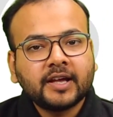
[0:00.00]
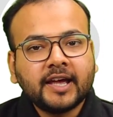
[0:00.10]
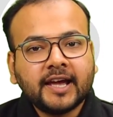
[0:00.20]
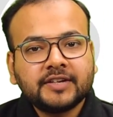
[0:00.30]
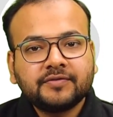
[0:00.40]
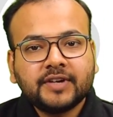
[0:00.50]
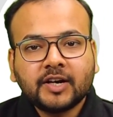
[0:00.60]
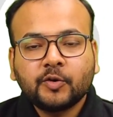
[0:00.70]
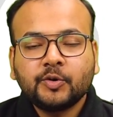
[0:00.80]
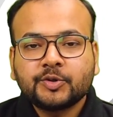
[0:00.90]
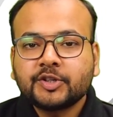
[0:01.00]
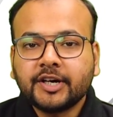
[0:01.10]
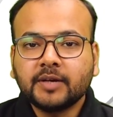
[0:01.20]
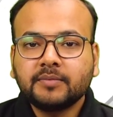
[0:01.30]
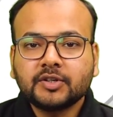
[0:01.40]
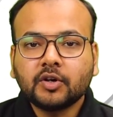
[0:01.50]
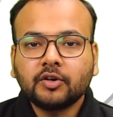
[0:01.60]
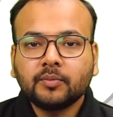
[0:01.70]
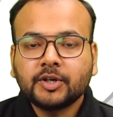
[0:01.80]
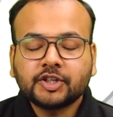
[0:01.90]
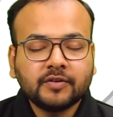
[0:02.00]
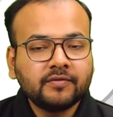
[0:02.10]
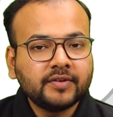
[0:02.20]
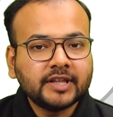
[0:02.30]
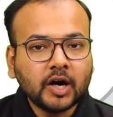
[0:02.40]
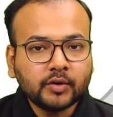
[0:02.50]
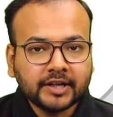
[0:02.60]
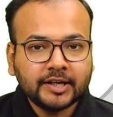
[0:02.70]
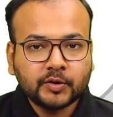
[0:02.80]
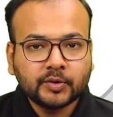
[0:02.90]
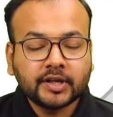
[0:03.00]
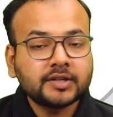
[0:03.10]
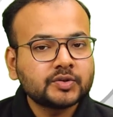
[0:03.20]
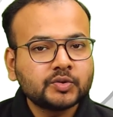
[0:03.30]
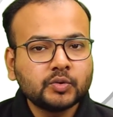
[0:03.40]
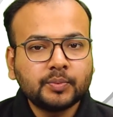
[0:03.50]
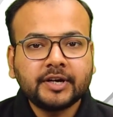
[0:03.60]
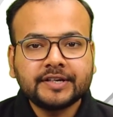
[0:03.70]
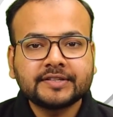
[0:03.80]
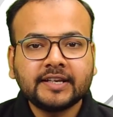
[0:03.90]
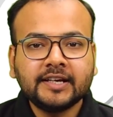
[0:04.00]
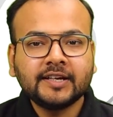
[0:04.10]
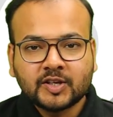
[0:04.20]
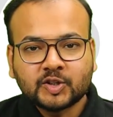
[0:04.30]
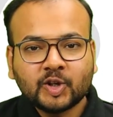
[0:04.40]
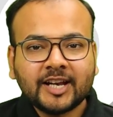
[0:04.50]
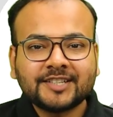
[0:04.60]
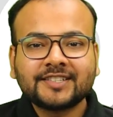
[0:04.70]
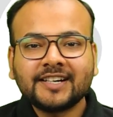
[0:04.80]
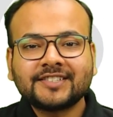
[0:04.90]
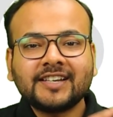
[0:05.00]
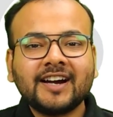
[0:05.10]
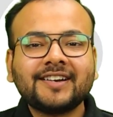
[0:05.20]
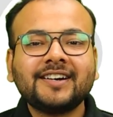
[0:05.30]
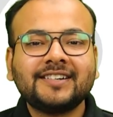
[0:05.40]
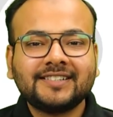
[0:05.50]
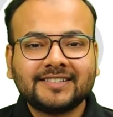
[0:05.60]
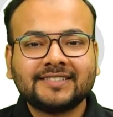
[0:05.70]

And we are going to set up this automation without any coding super easily. So let's get started.